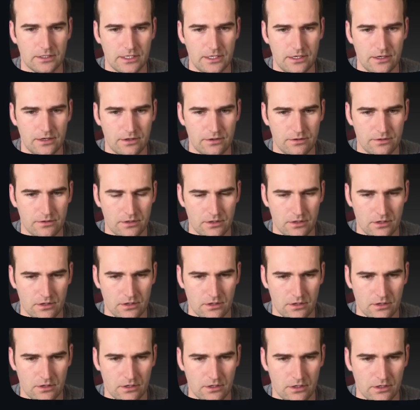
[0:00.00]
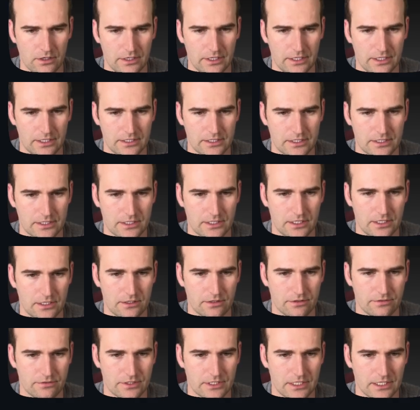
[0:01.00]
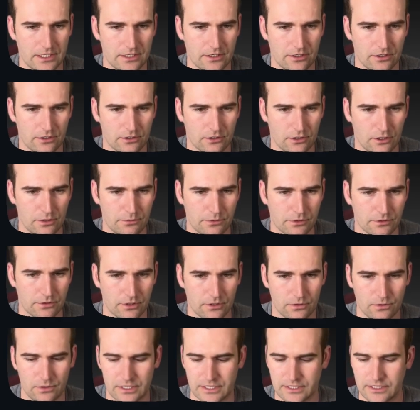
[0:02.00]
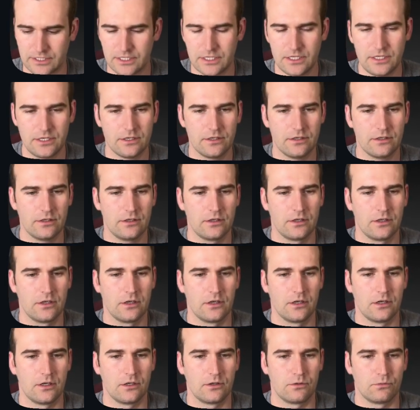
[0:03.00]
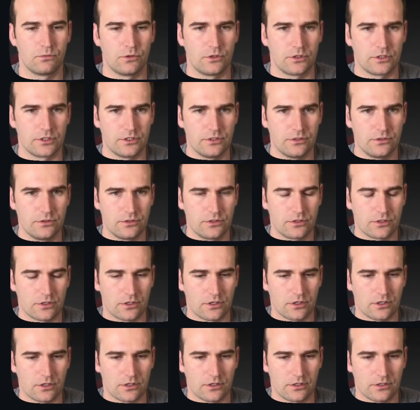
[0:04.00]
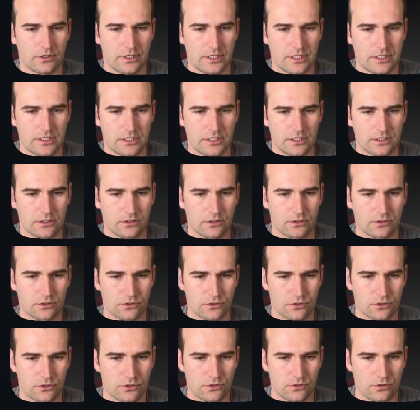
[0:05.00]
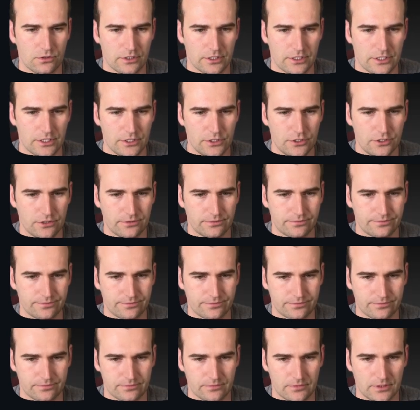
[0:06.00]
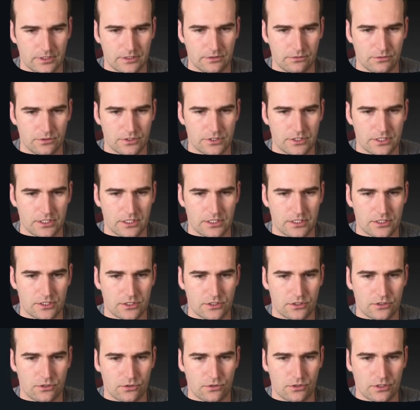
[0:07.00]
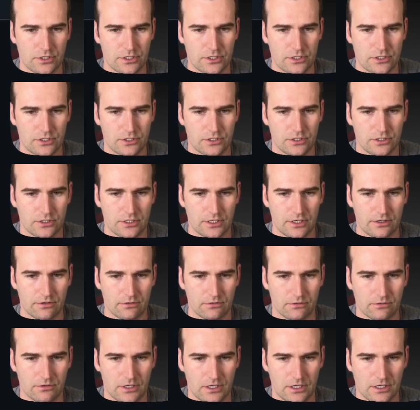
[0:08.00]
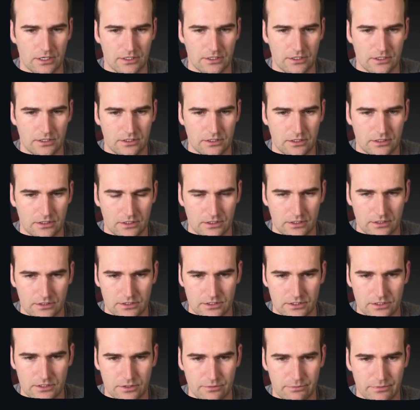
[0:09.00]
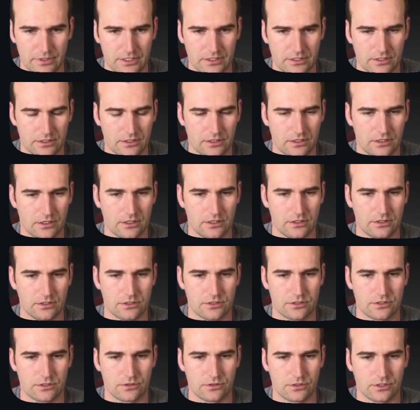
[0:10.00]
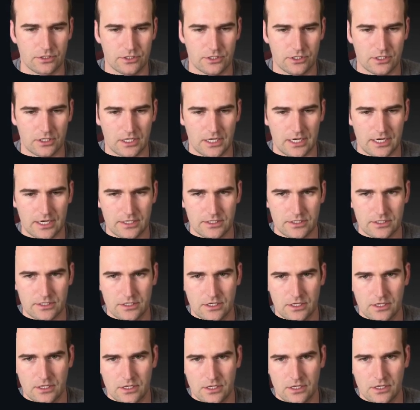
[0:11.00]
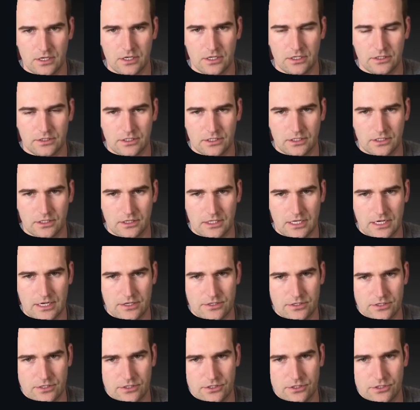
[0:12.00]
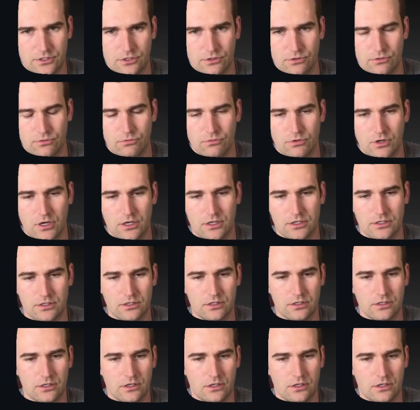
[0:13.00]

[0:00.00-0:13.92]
Now, instead of setting our global request here, we'll use our AsyncLocalStorage, and we'll say storage.run, and this is a method on the storage class that allows us to run